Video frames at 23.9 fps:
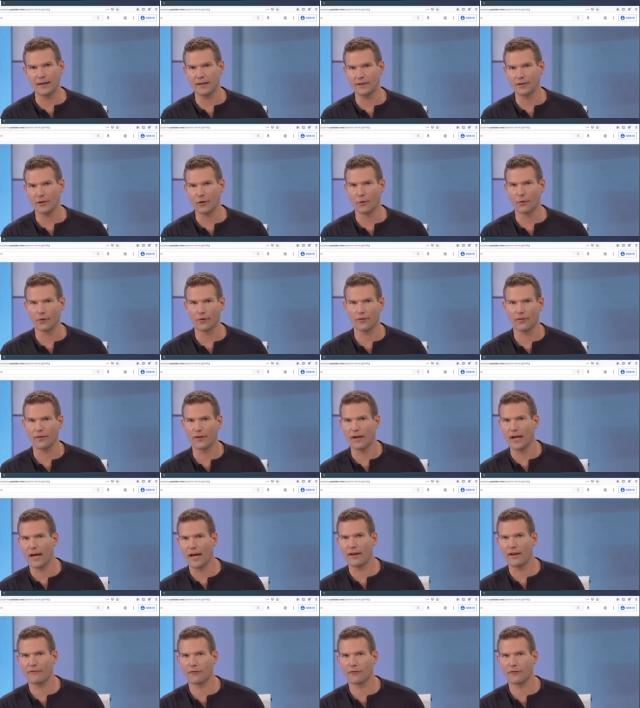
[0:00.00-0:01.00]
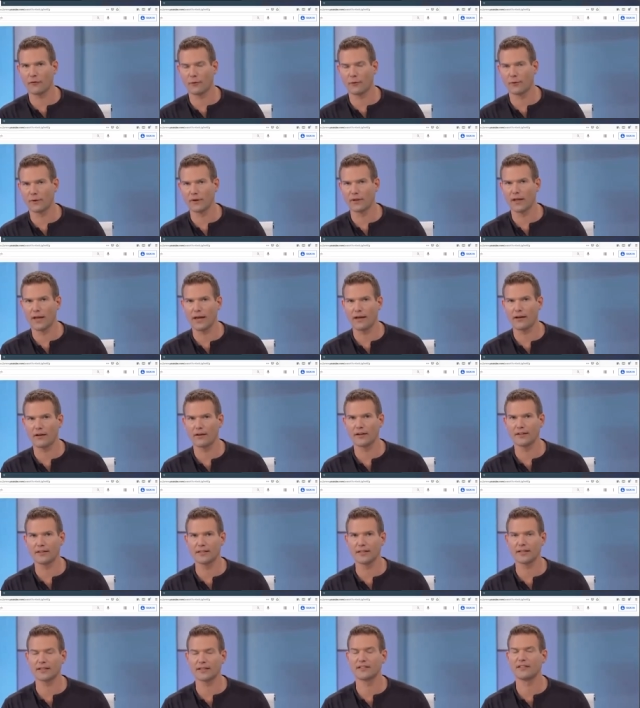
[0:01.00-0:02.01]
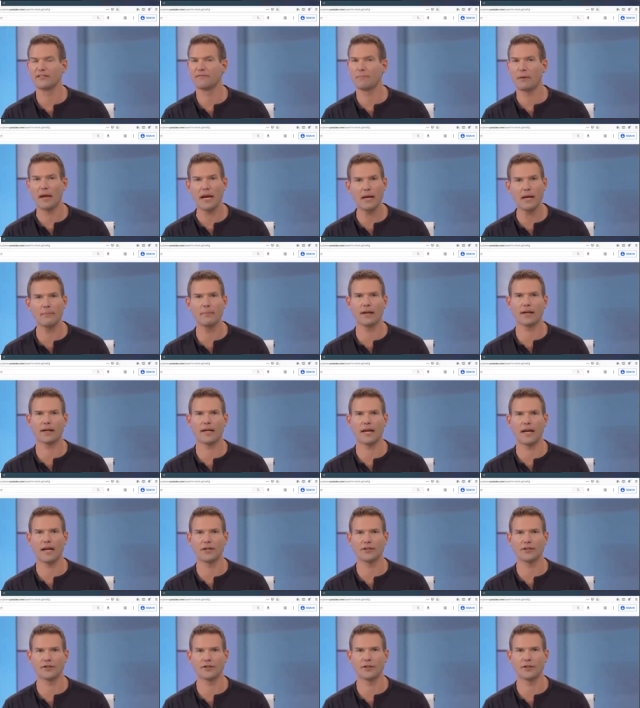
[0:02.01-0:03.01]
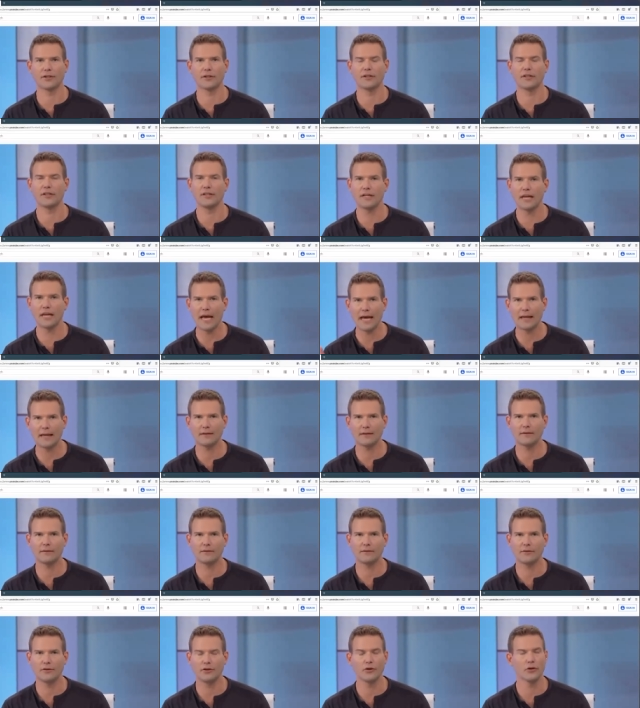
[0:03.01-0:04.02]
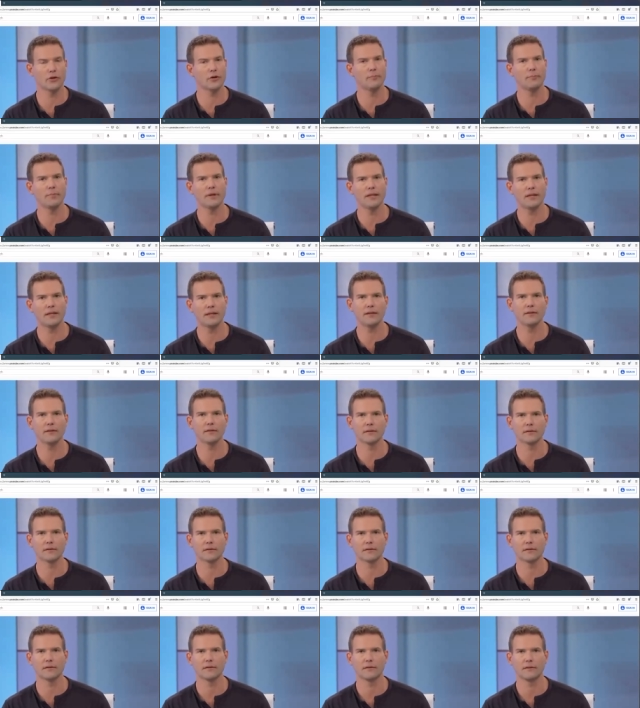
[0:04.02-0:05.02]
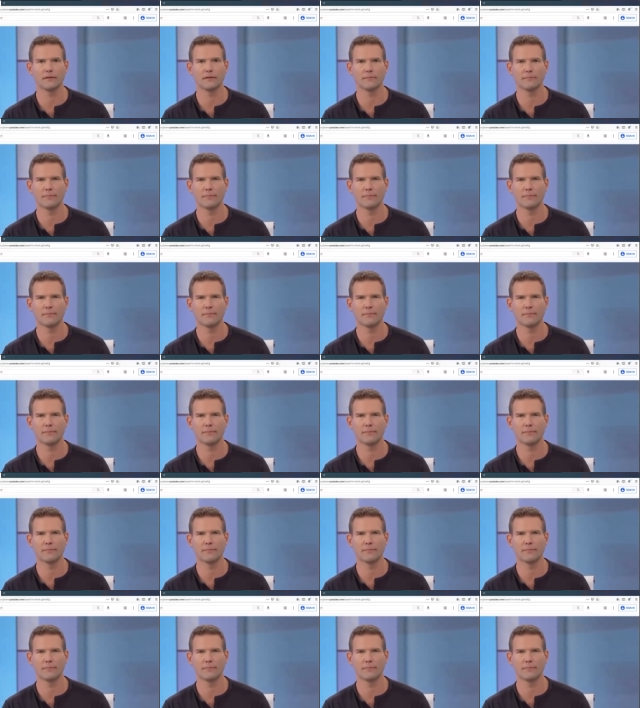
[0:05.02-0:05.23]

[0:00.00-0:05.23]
needing to go under the knife or rely on addictive pain medication, yet you can be healed